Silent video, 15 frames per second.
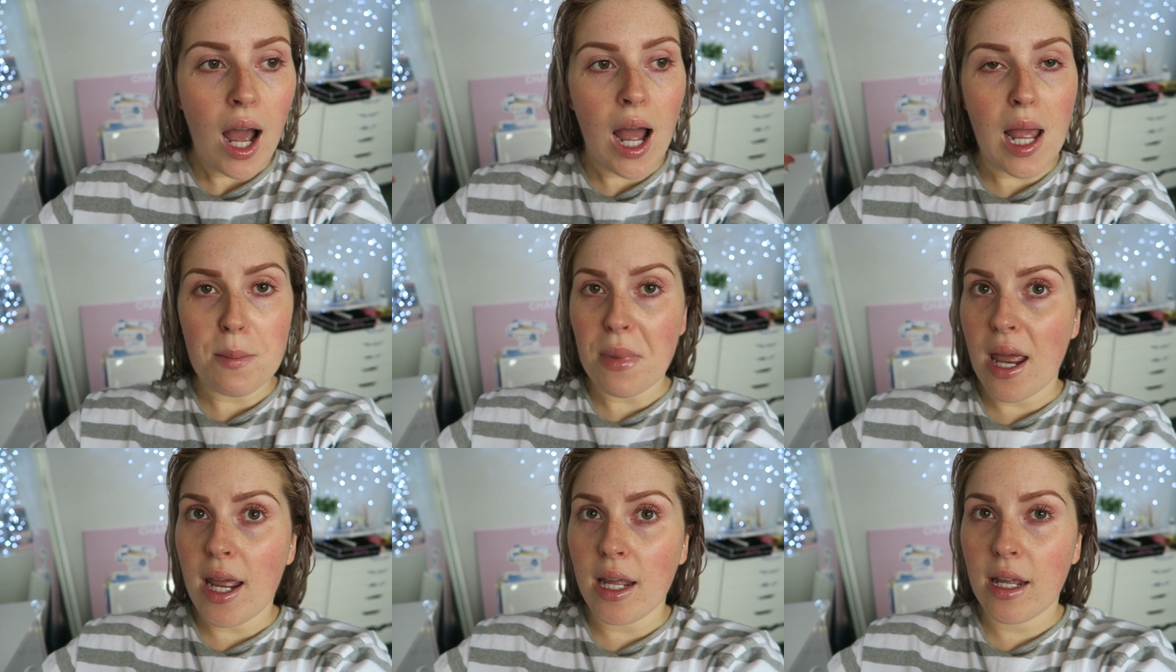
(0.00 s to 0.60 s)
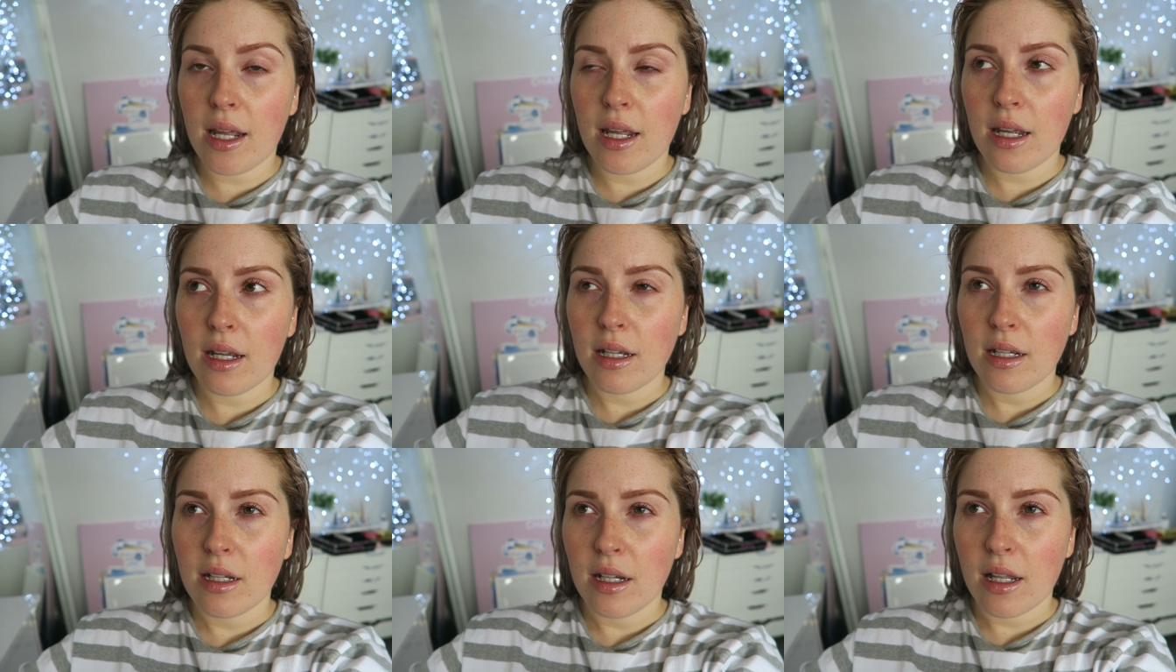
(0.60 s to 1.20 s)
I make,
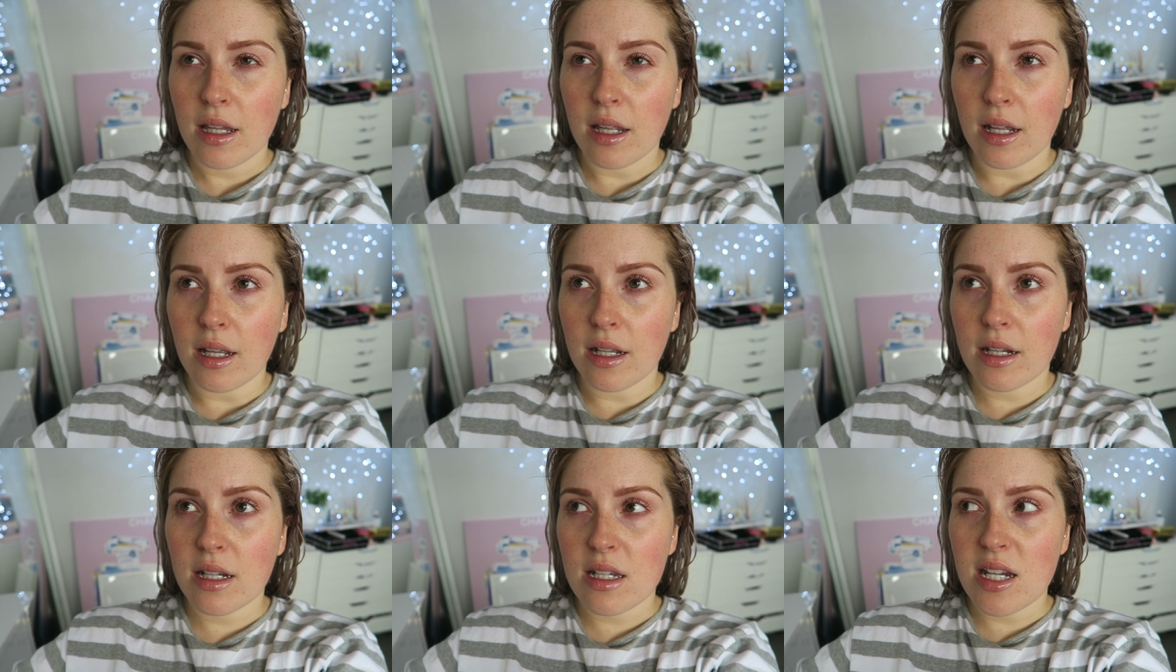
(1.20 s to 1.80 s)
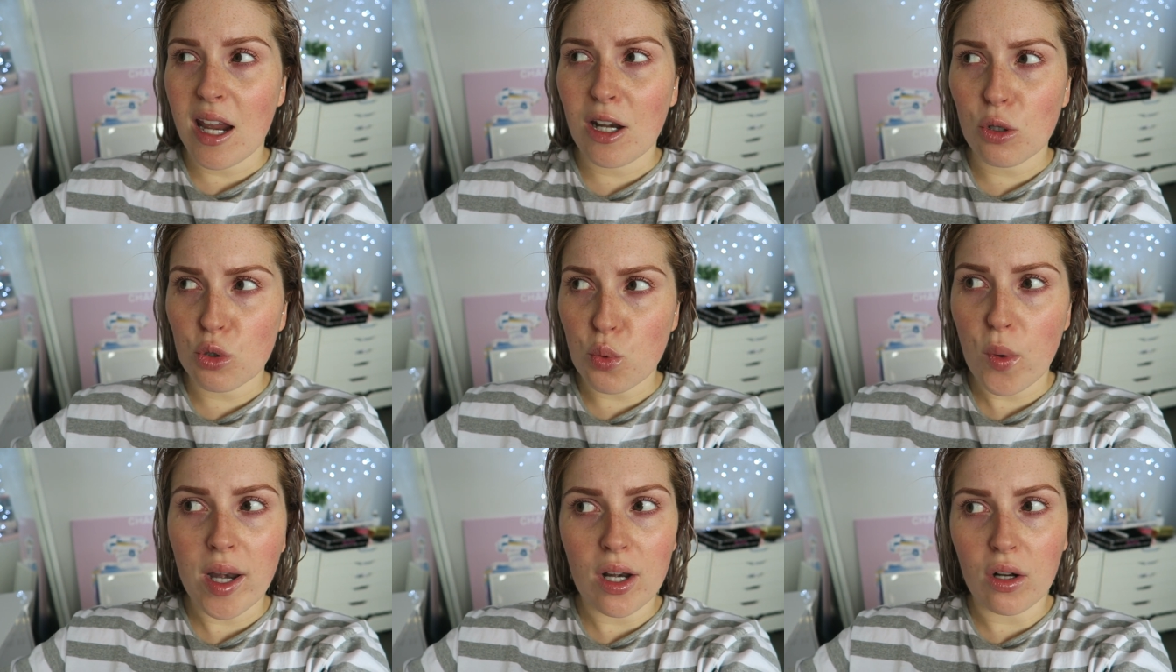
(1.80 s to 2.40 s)
I think, 10 or
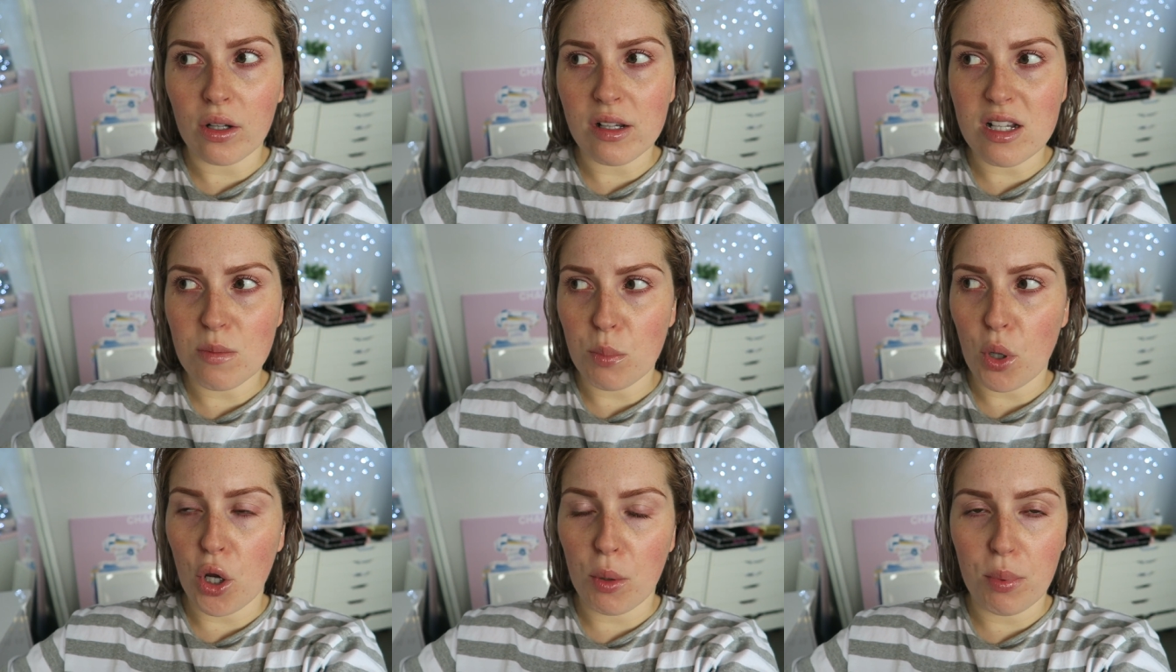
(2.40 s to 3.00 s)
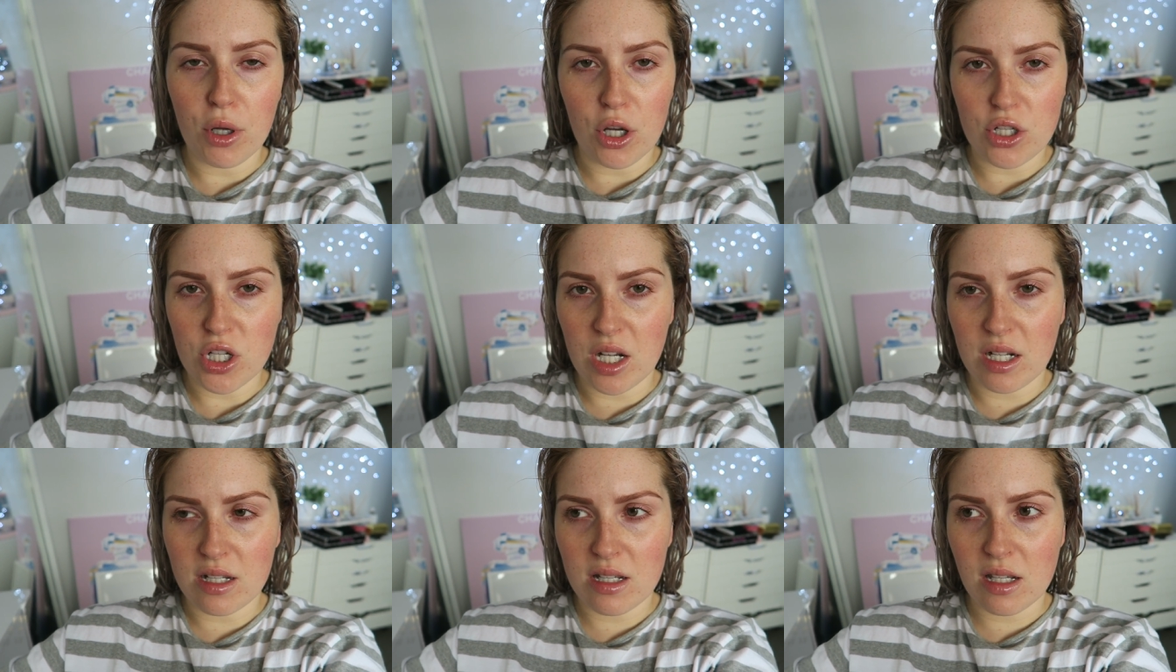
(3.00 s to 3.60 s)
$20 per
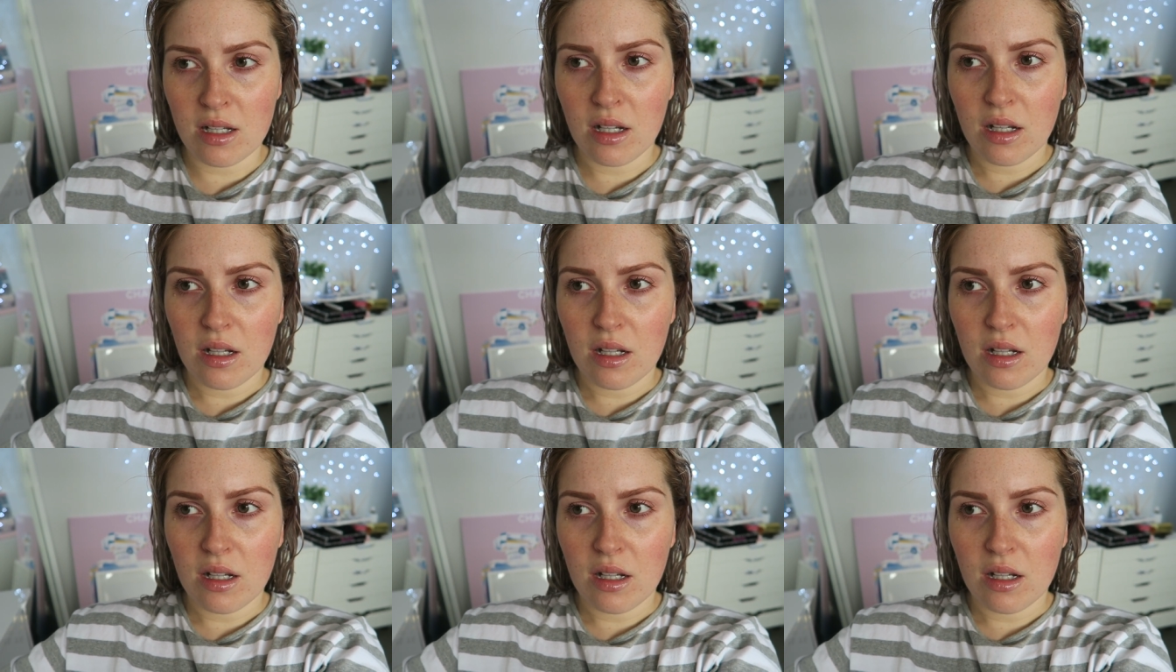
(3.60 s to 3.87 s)
purchase,